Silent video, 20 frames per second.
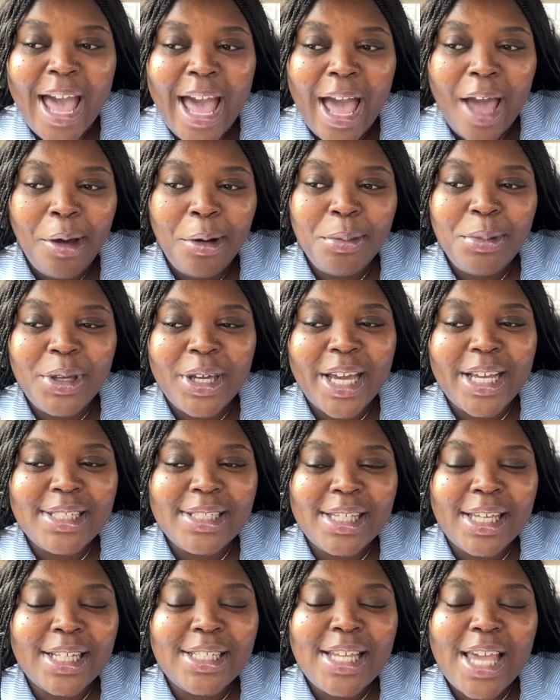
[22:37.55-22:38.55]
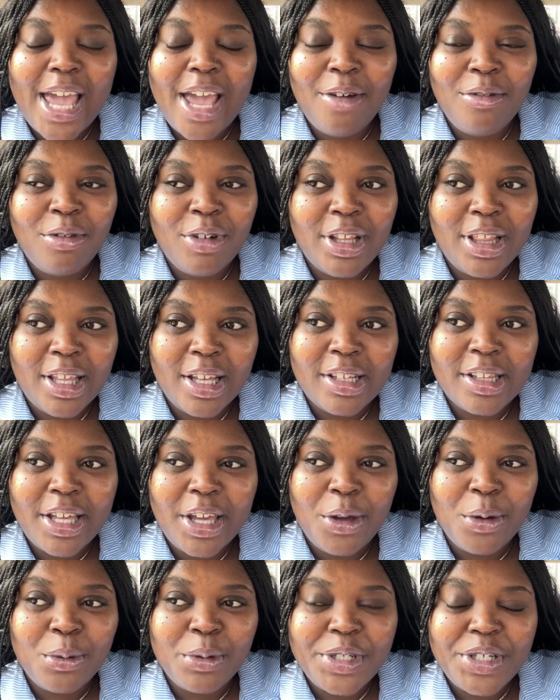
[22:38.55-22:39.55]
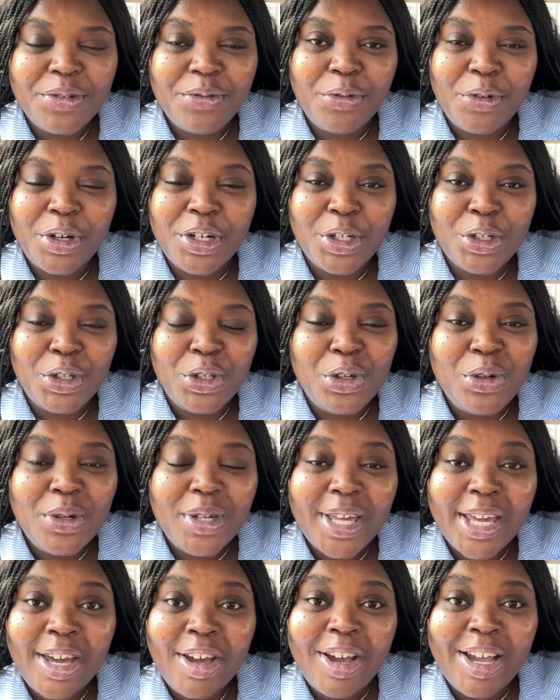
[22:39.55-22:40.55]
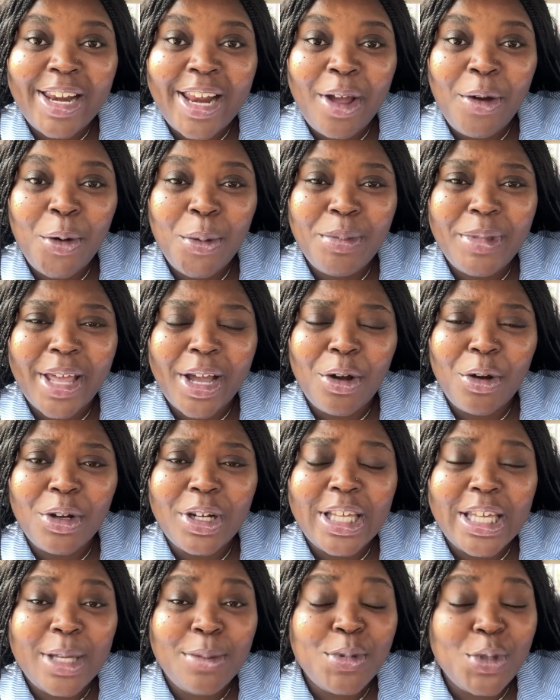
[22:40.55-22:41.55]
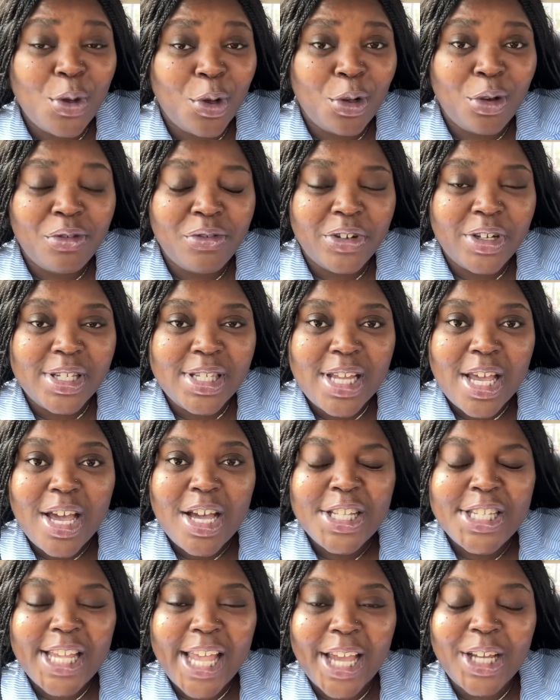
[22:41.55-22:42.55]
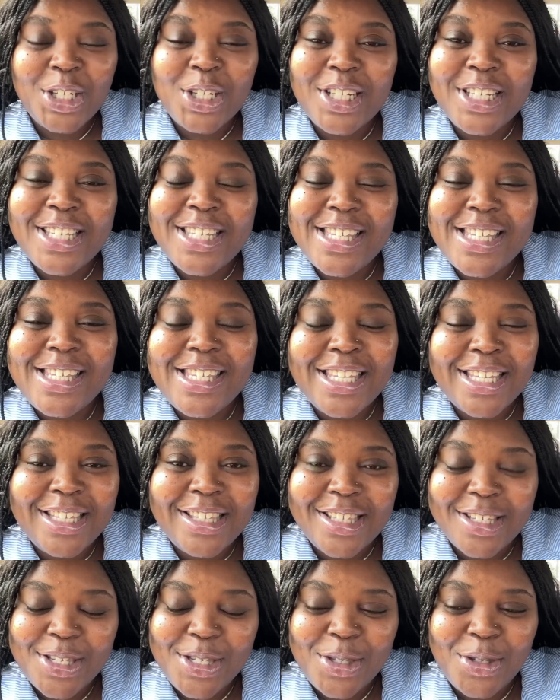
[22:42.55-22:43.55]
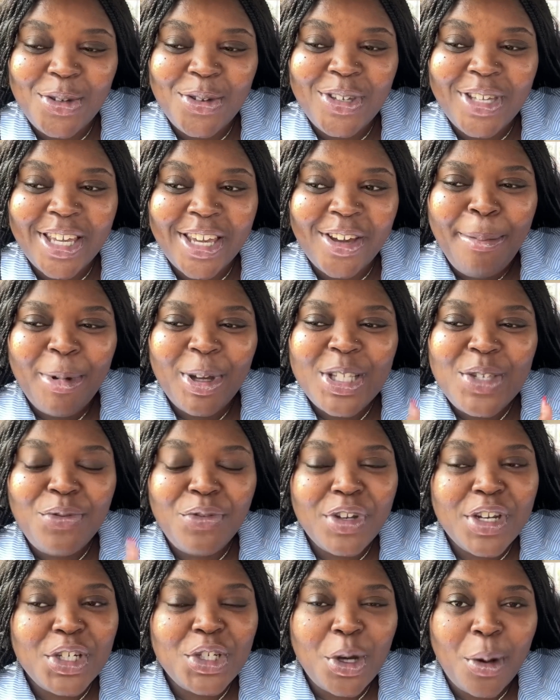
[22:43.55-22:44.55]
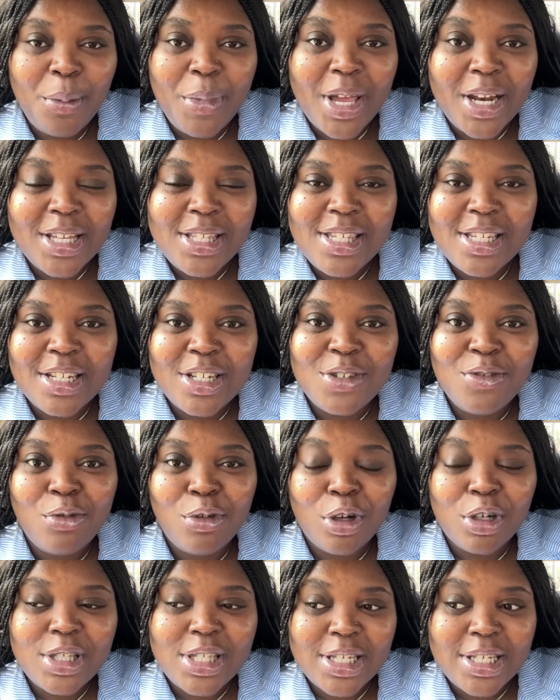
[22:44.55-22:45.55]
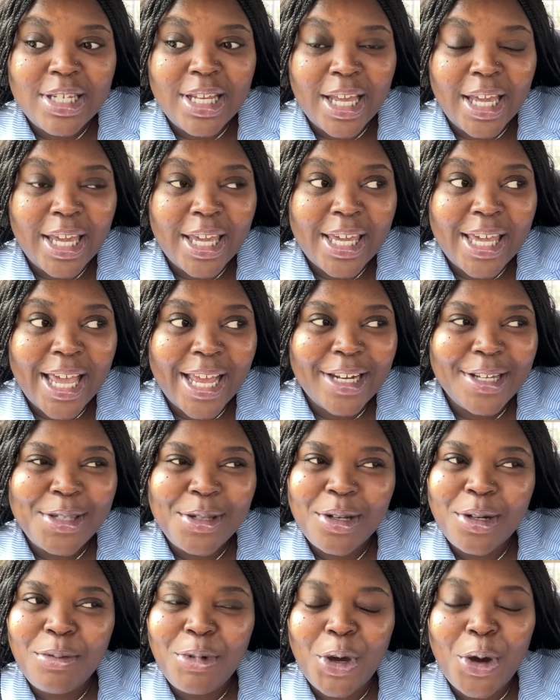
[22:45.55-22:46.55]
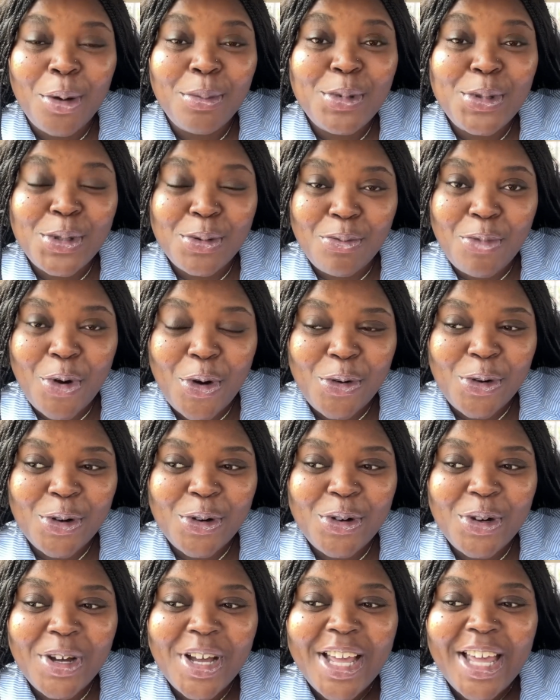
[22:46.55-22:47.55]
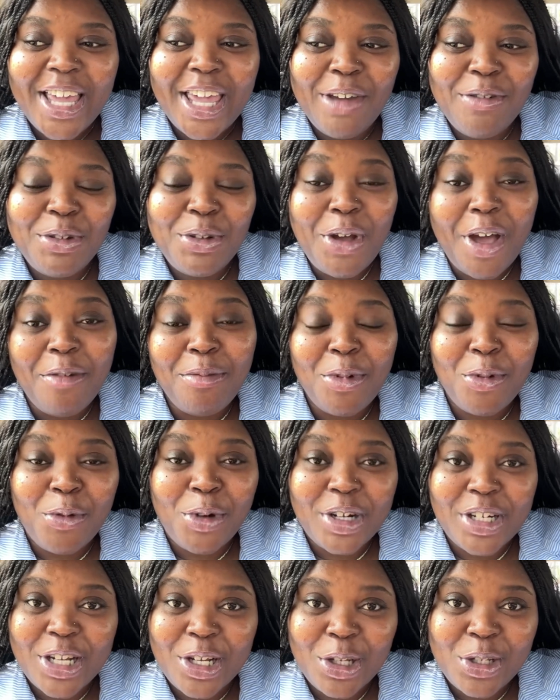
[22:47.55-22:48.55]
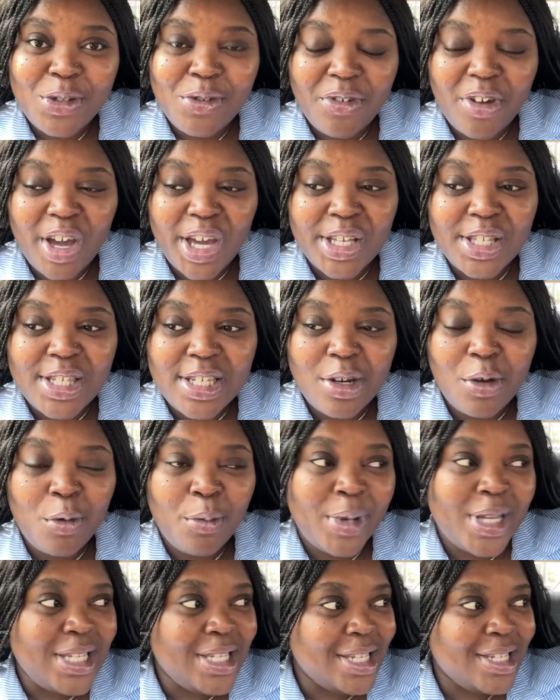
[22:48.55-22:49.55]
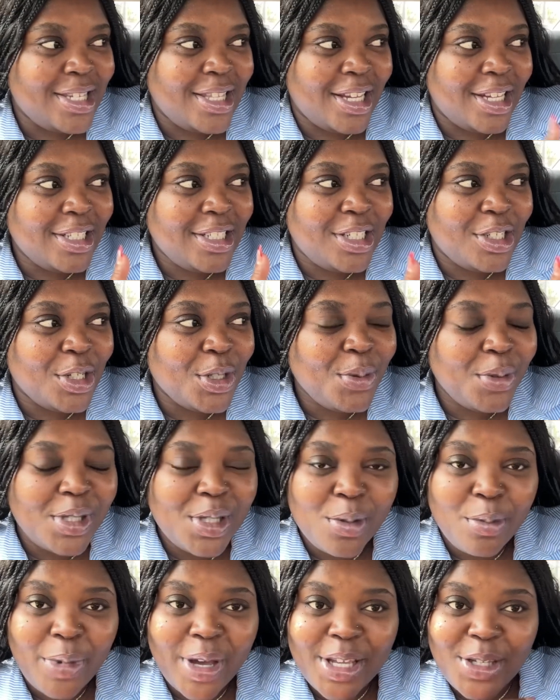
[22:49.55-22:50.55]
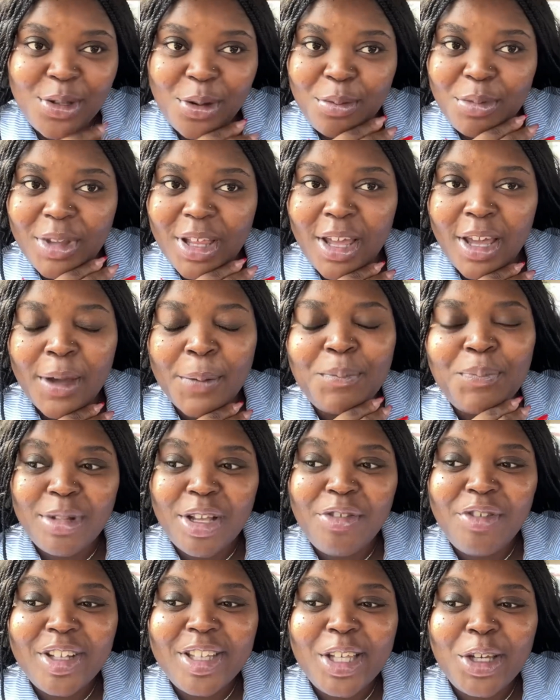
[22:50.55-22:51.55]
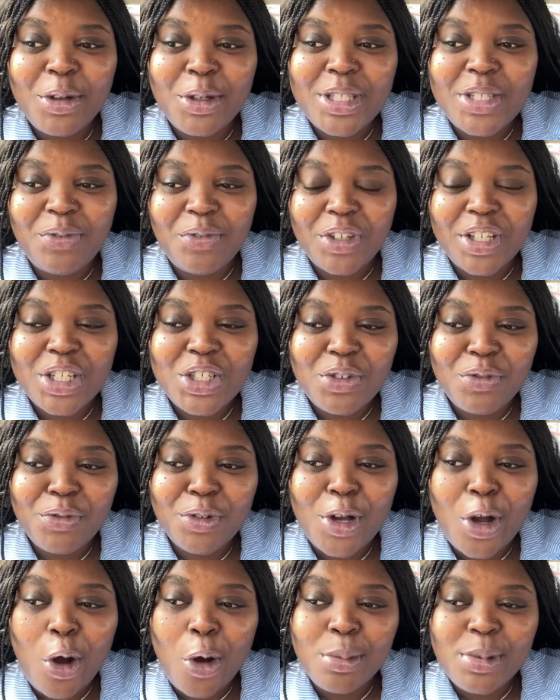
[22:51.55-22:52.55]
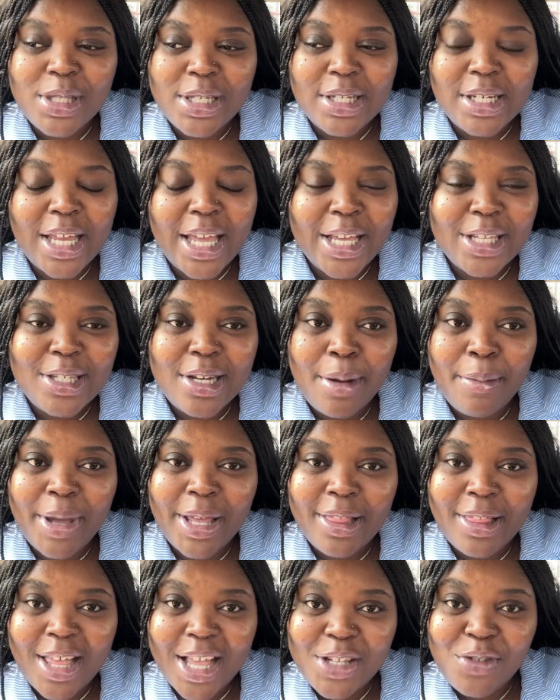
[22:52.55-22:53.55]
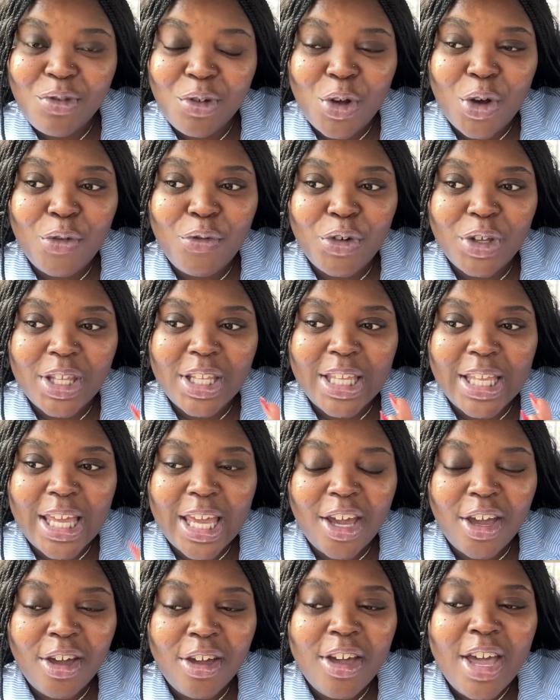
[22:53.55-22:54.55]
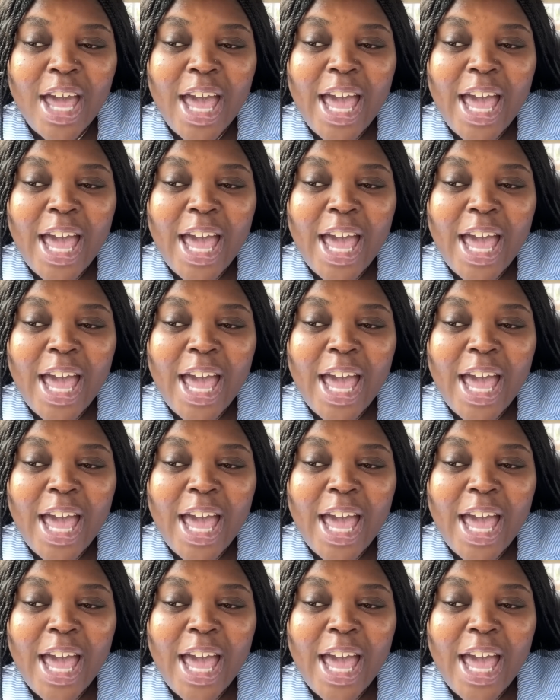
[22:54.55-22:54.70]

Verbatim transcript: I hope you guys get everything that you're wishing for in the new year, and I hope that God keeps all of us to actually see this new year. I'm going to finish up editing this vlog today, and it's going to be up tomorrow, even though I've been running a lot of errands today with my sister. She just went to buy something. Definitely going to finish the vlog up today so that my last vlog for the year